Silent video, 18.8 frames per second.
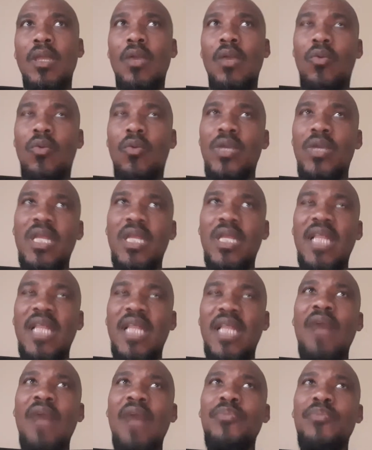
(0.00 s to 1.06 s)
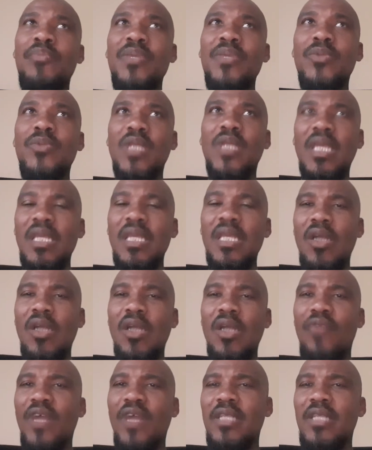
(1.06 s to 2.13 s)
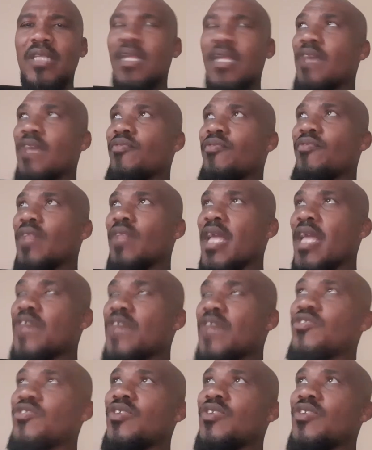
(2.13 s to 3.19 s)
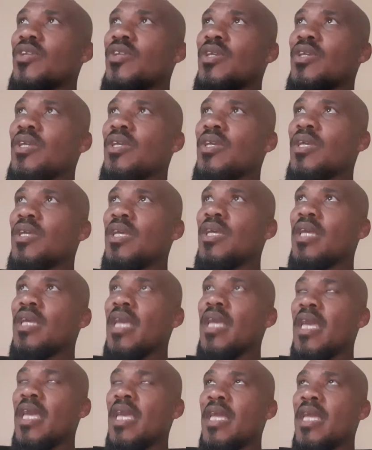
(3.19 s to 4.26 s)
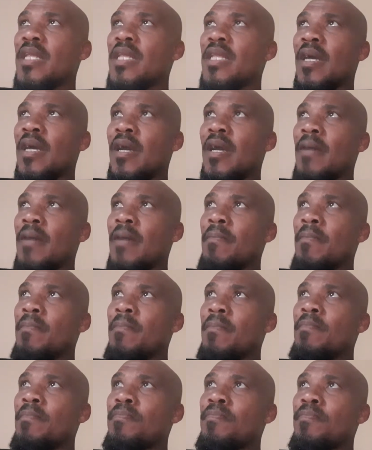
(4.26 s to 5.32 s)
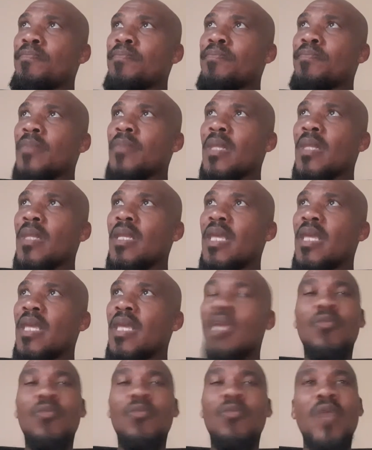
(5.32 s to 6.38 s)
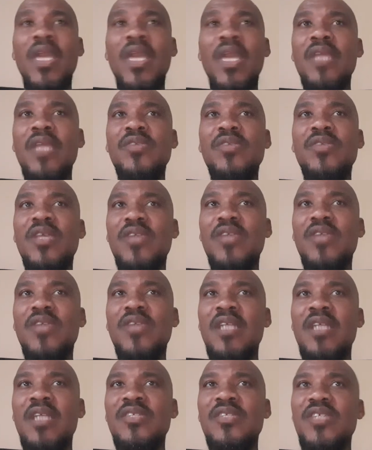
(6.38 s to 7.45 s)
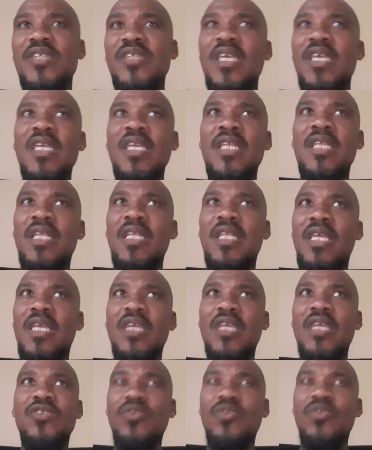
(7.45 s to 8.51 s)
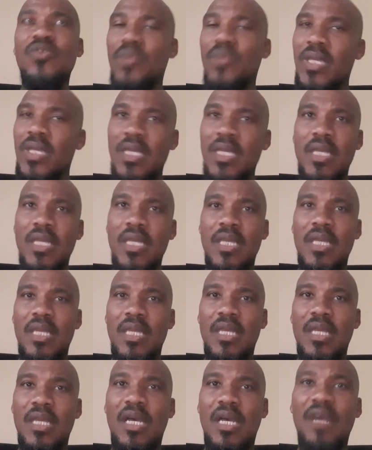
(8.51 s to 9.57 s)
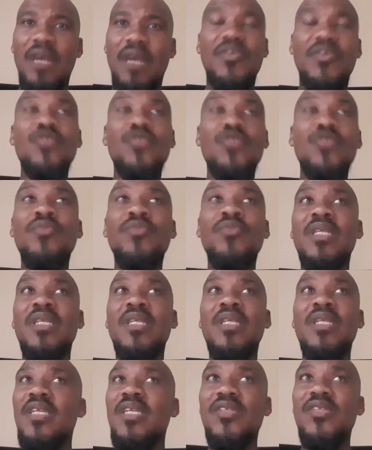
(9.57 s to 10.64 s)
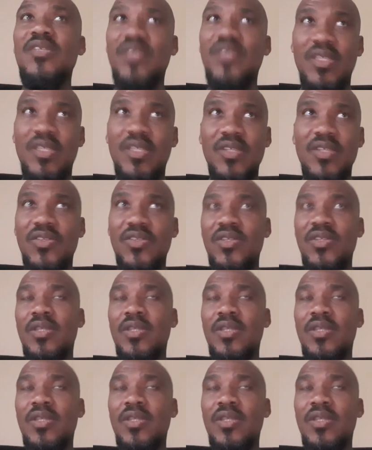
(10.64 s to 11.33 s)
We allow people to eat off our dead flesh and in ways that's unseen in the history of human existence.